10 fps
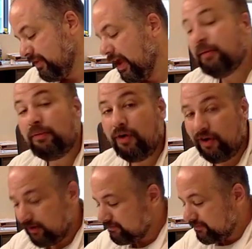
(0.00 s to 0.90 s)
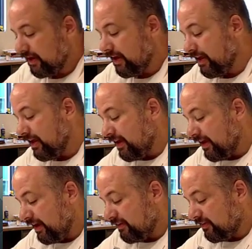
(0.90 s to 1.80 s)
I'm wrong.
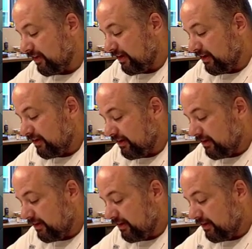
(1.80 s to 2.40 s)
It's the